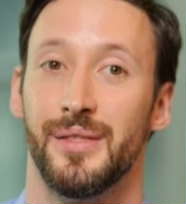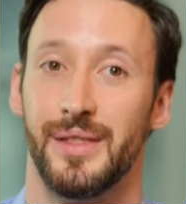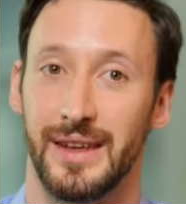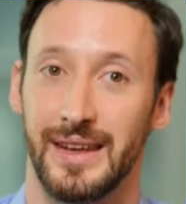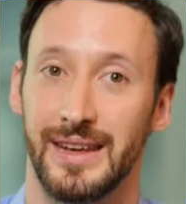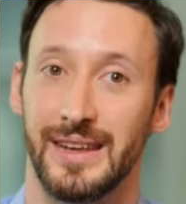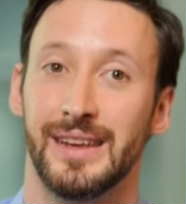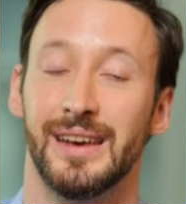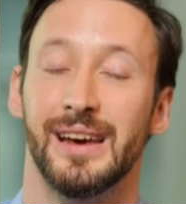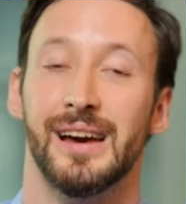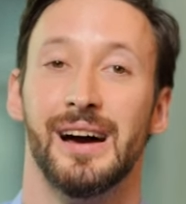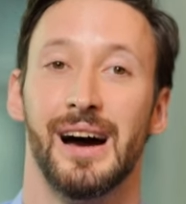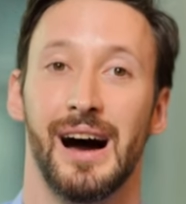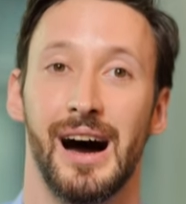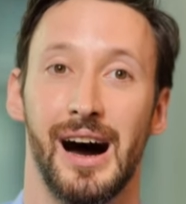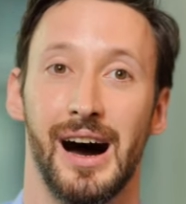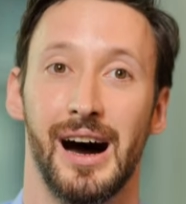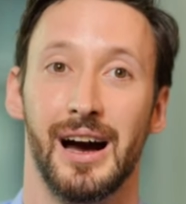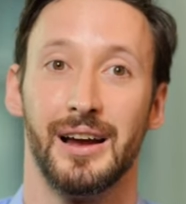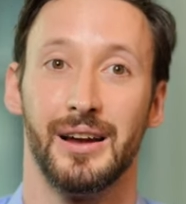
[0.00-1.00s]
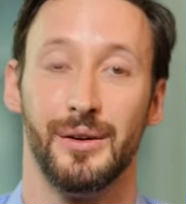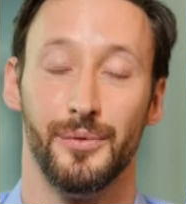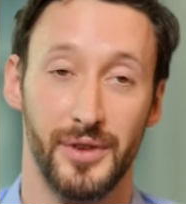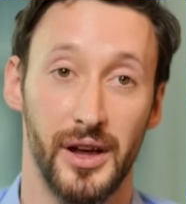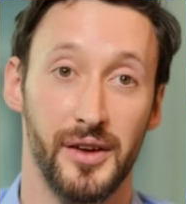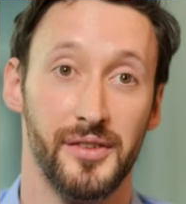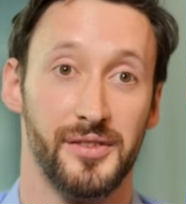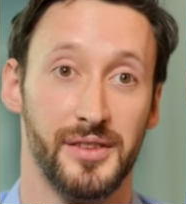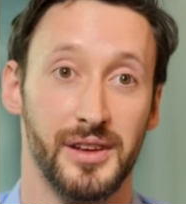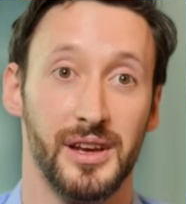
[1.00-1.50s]
the
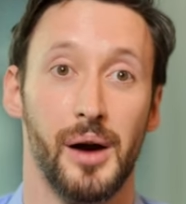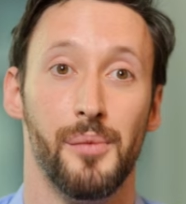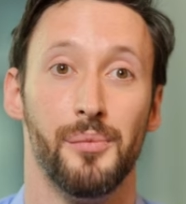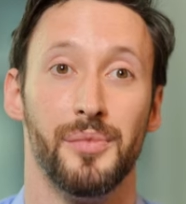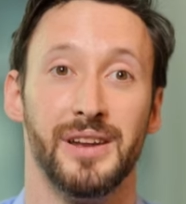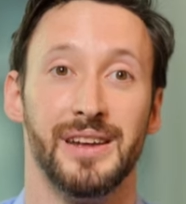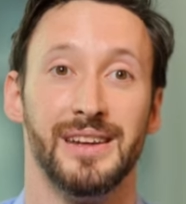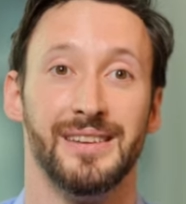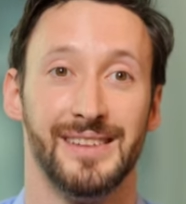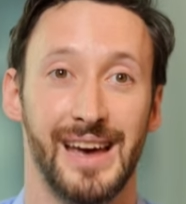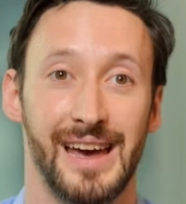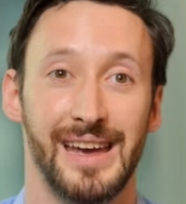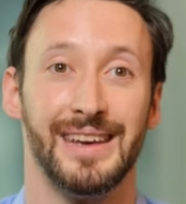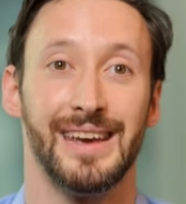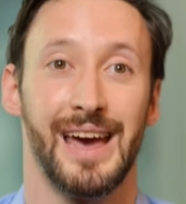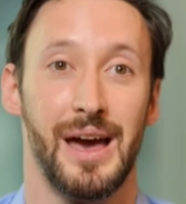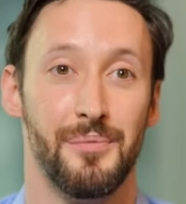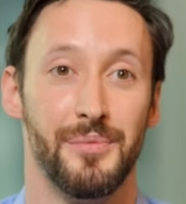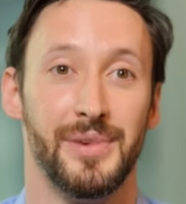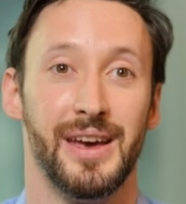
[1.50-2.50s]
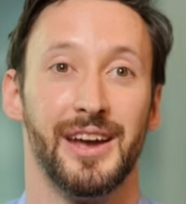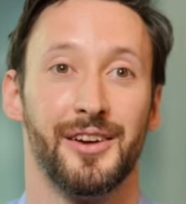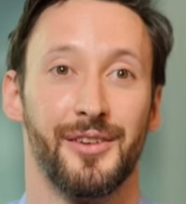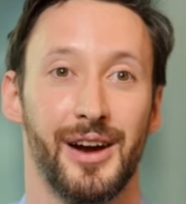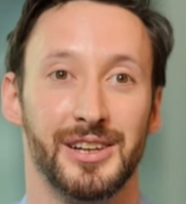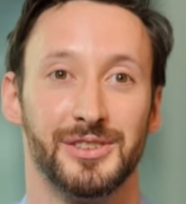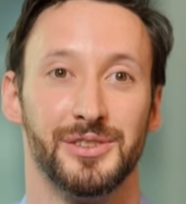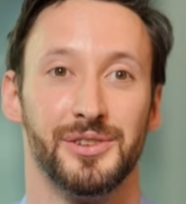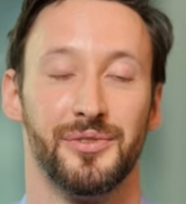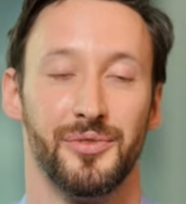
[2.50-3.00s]
company take MBA
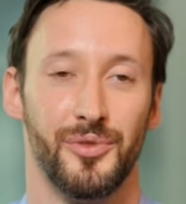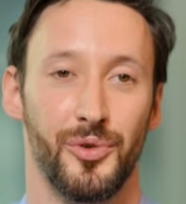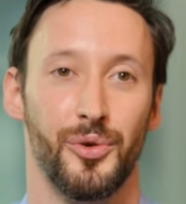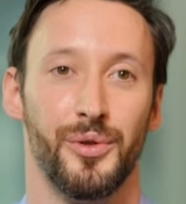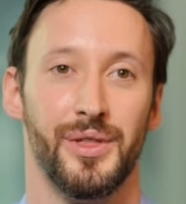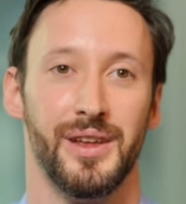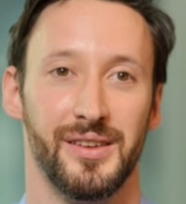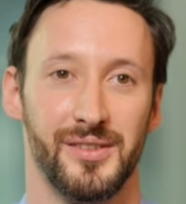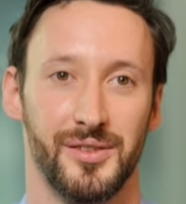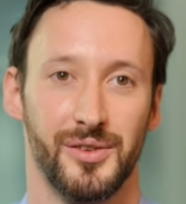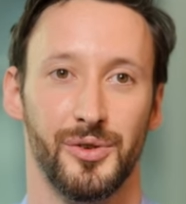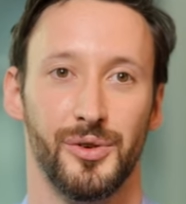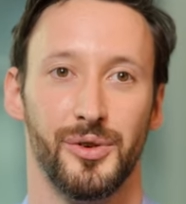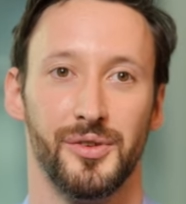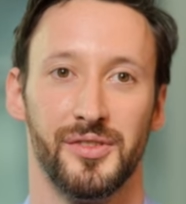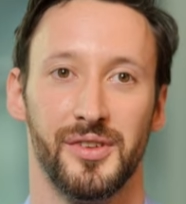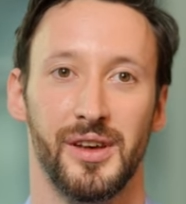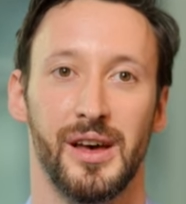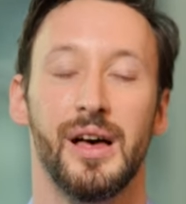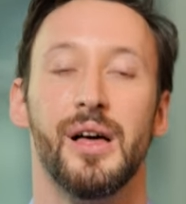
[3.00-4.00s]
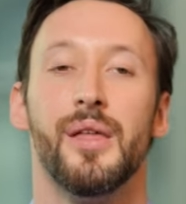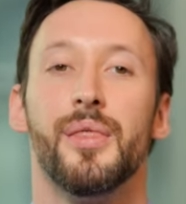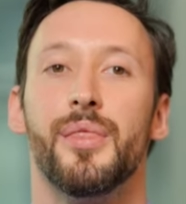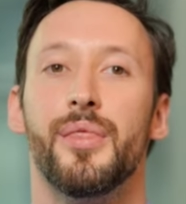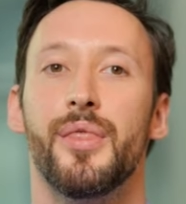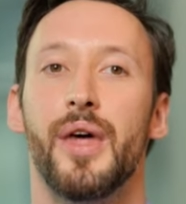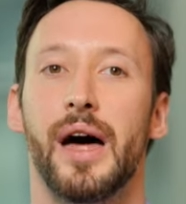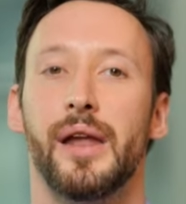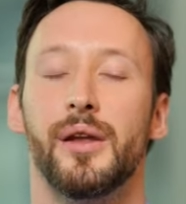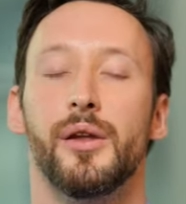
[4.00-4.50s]
graduates for this course?
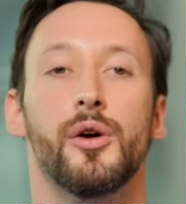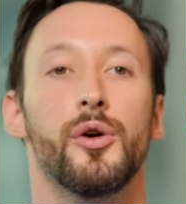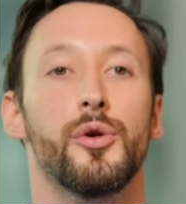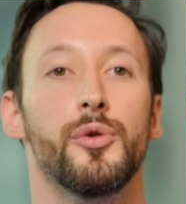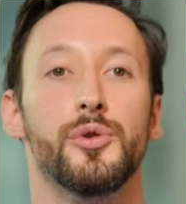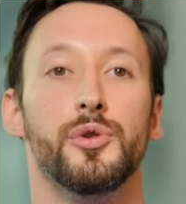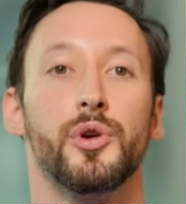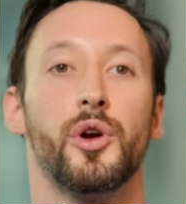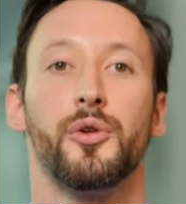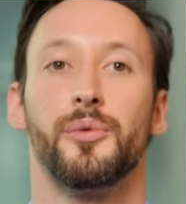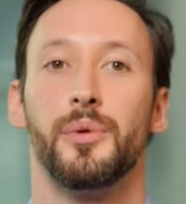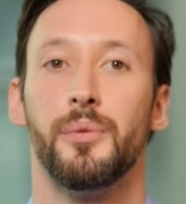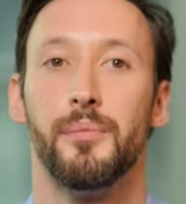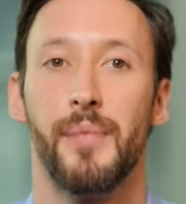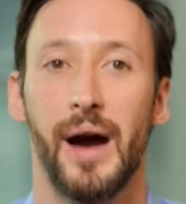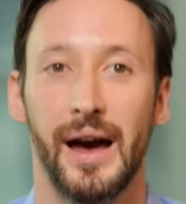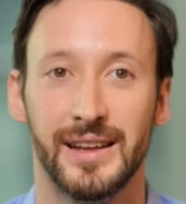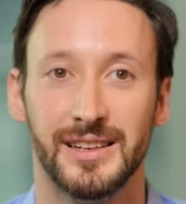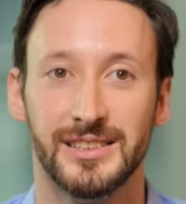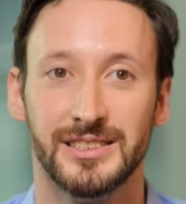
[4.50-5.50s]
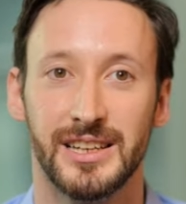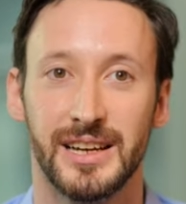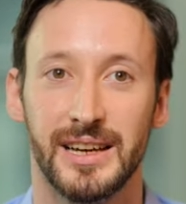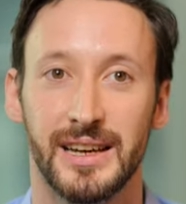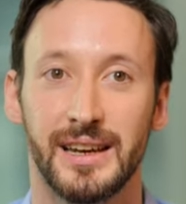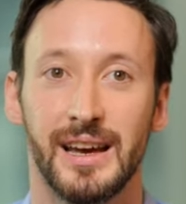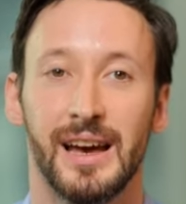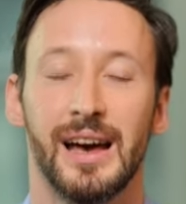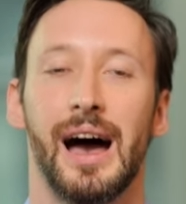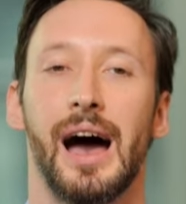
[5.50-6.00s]
Then who are you going to be
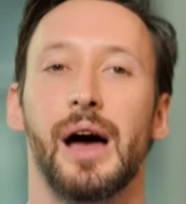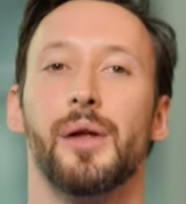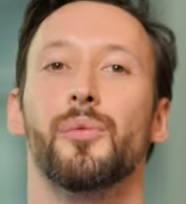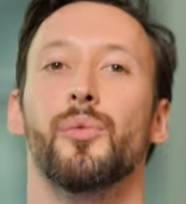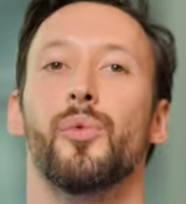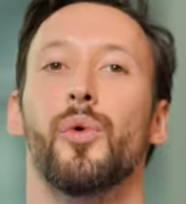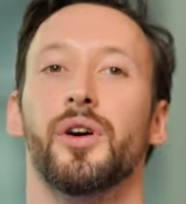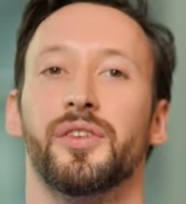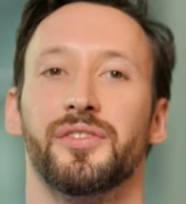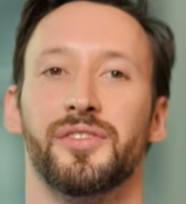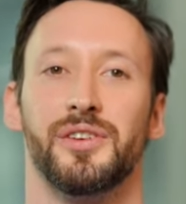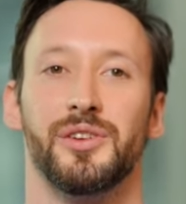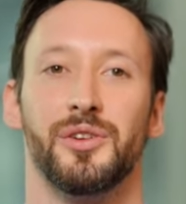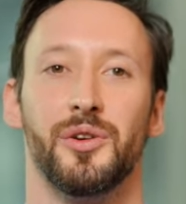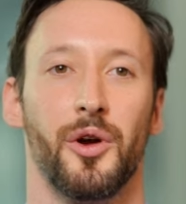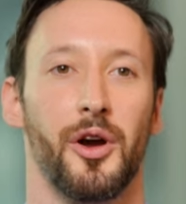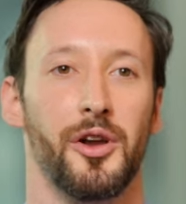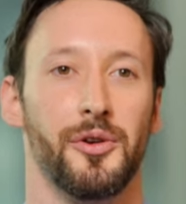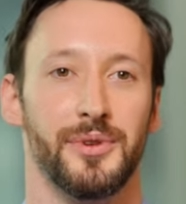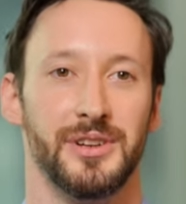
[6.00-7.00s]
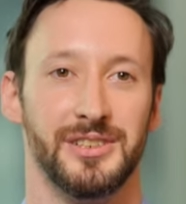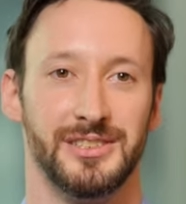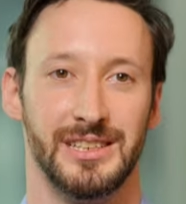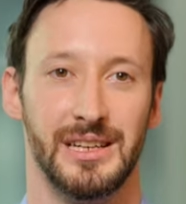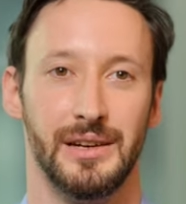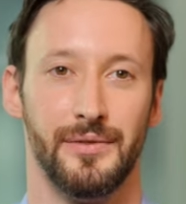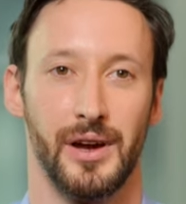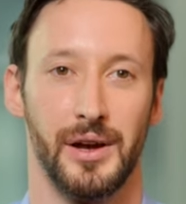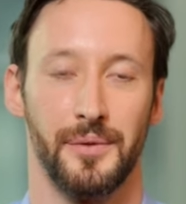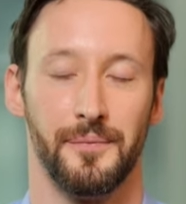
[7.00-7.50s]
managing and what are you going to be
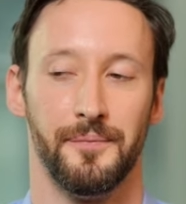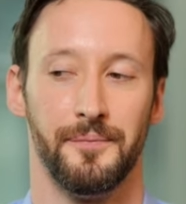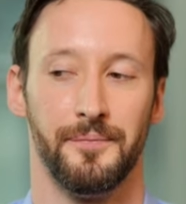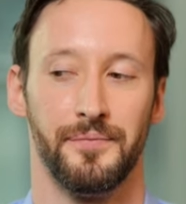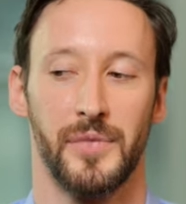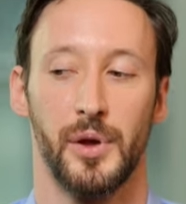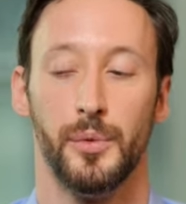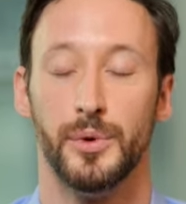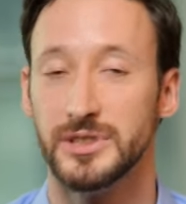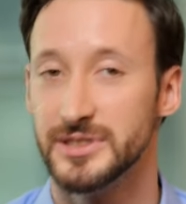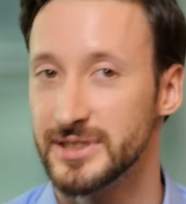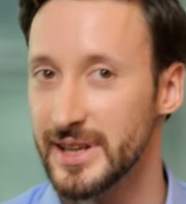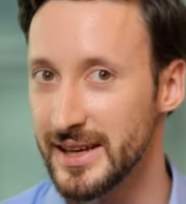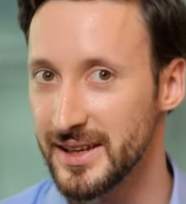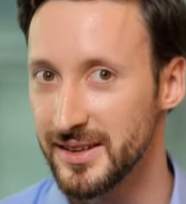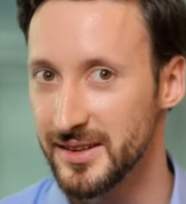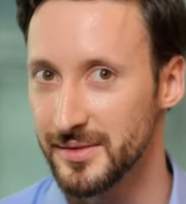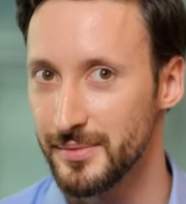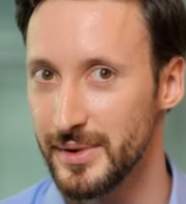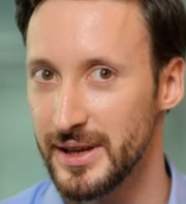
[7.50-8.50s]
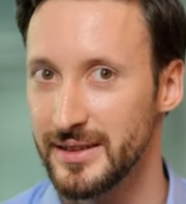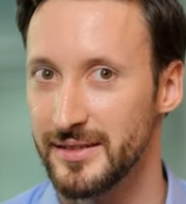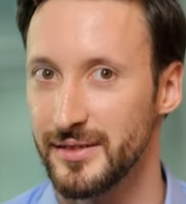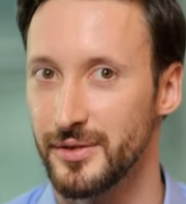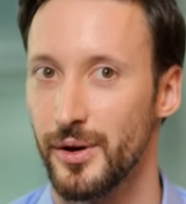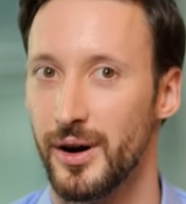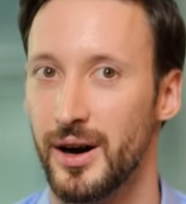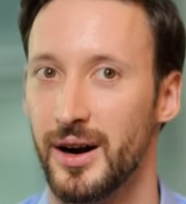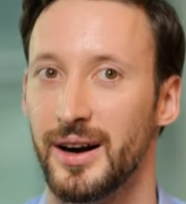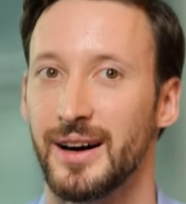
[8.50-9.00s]
achieving? Which takes me
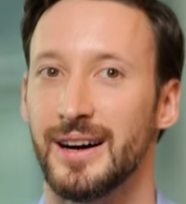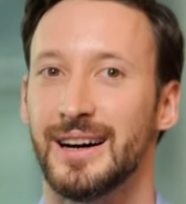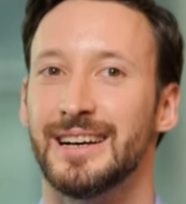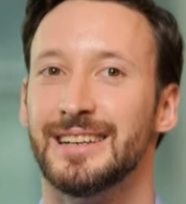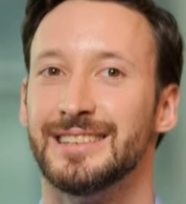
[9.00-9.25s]
to our